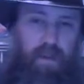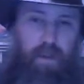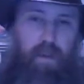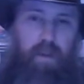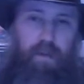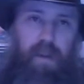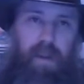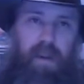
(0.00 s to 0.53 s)
Who
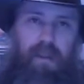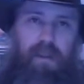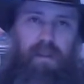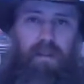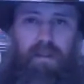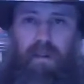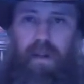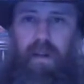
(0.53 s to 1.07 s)
fan,
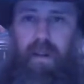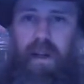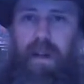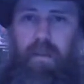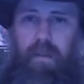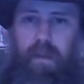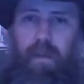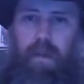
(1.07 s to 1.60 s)
as a
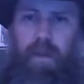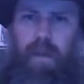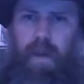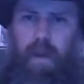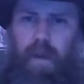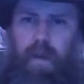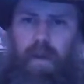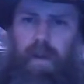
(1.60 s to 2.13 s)
lot of people
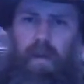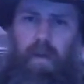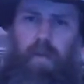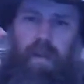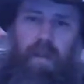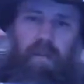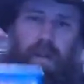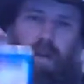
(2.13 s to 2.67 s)
know, although I don't
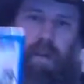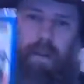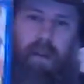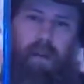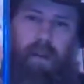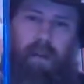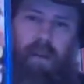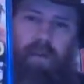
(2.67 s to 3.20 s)
really talk
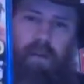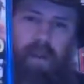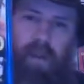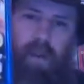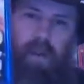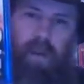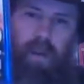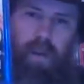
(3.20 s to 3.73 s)
about it on the
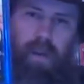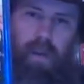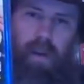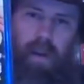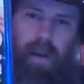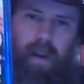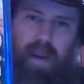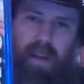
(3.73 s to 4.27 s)
show.
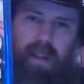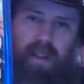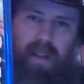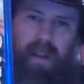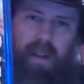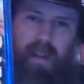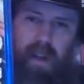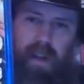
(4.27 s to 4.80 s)
I got
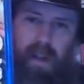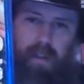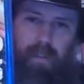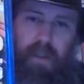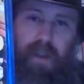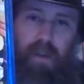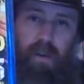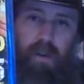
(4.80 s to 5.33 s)
the
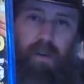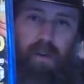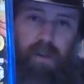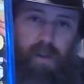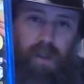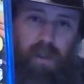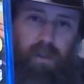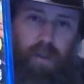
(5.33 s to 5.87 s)
Peter
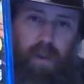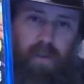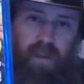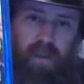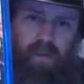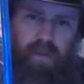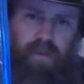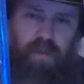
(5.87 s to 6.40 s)
Cushing
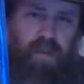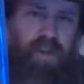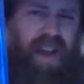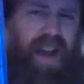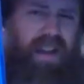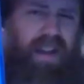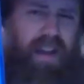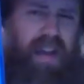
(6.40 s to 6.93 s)
movies, which are
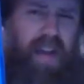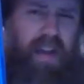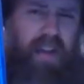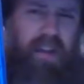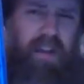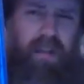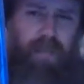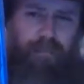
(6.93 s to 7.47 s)
not
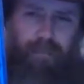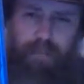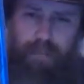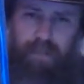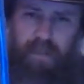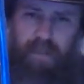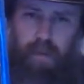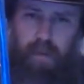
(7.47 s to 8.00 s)
canon
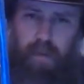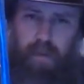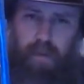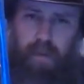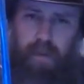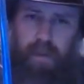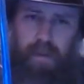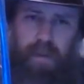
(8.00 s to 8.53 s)
to
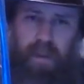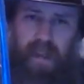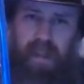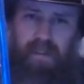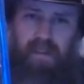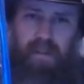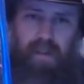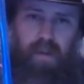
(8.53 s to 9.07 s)

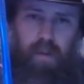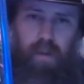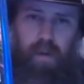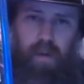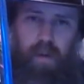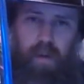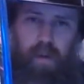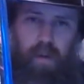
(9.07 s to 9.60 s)
classic Who or
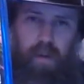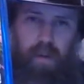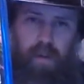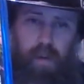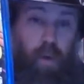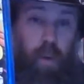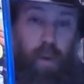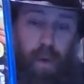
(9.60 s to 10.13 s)
new
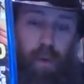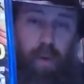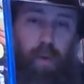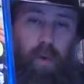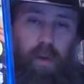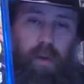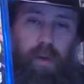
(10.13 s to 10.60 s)
Who.